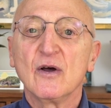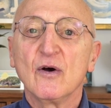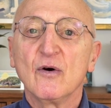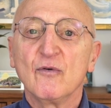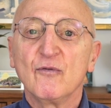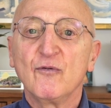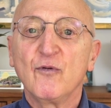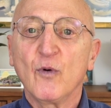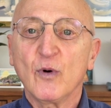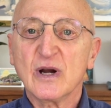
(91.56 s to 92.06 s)

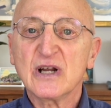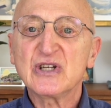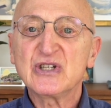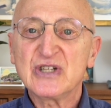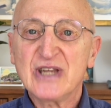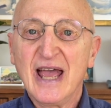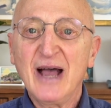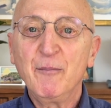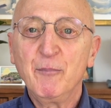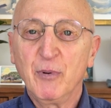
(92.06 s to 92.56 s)
For
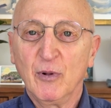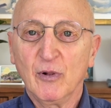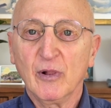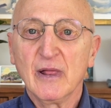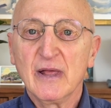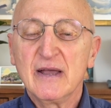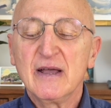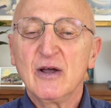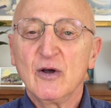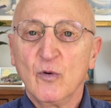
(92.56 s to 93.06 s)
example,
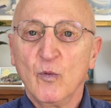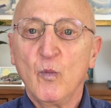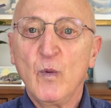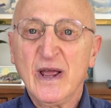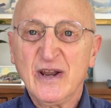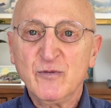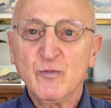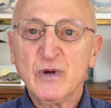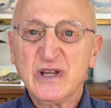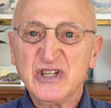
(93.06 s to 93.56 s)

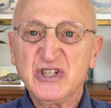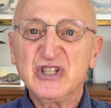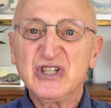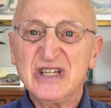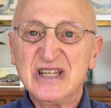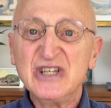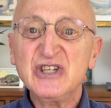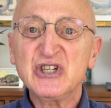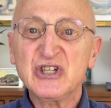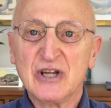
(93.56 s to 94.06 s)
when we
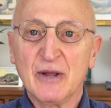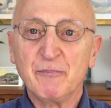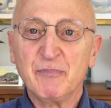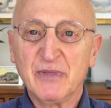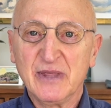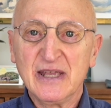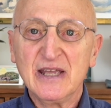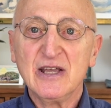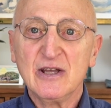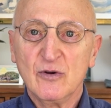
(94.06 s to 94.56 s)
see
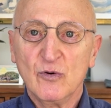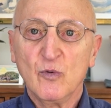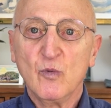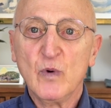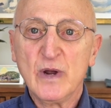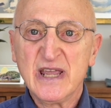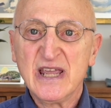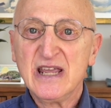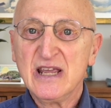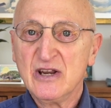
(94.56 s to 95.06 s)
something,
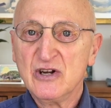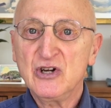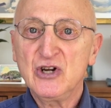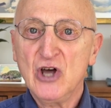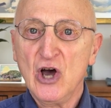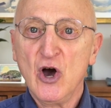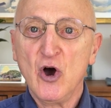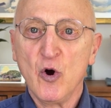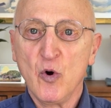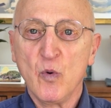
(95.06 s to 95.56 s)
we
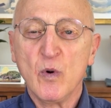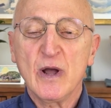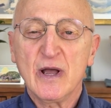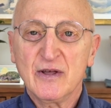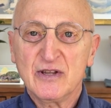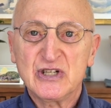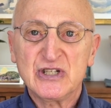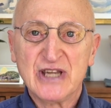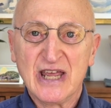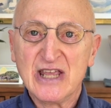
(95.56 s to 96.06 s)
know,
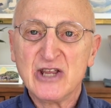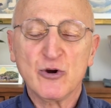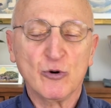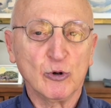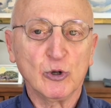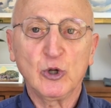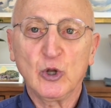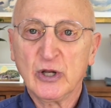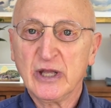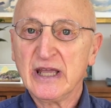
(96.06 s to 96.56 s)
say you're
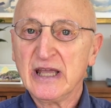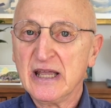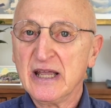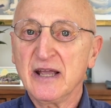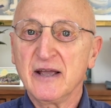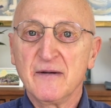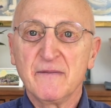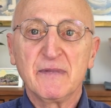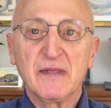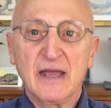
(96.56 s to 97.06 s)

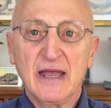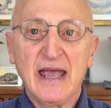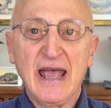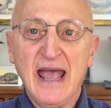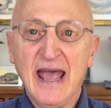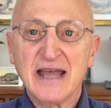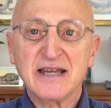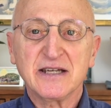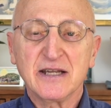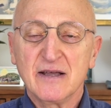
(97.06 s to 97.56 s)
looking
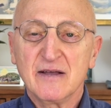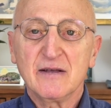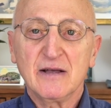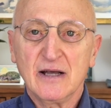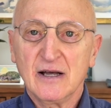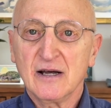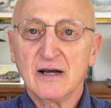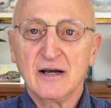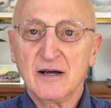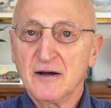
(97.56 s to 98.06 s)
at
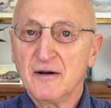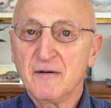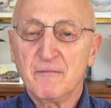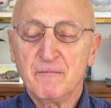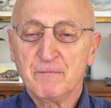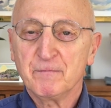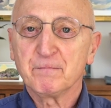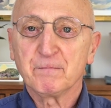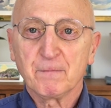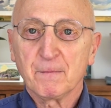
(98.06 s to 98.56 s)

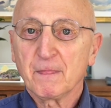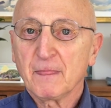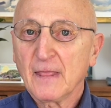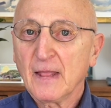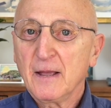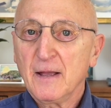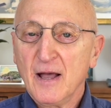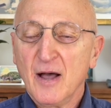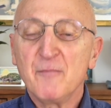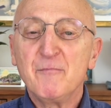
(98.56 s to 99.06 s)

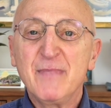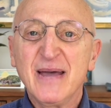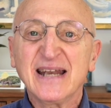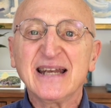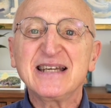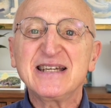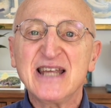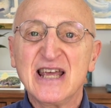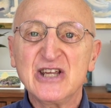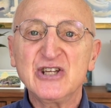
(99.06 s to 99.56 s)
a
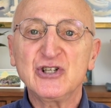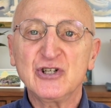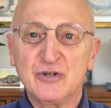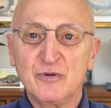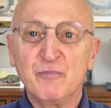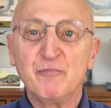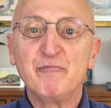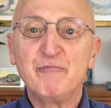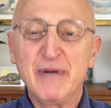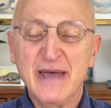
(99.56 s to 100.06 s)

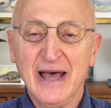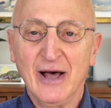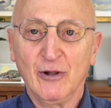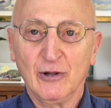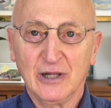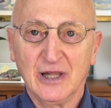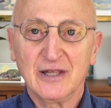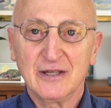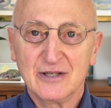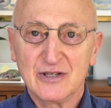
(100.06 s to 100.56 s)
meditation bell,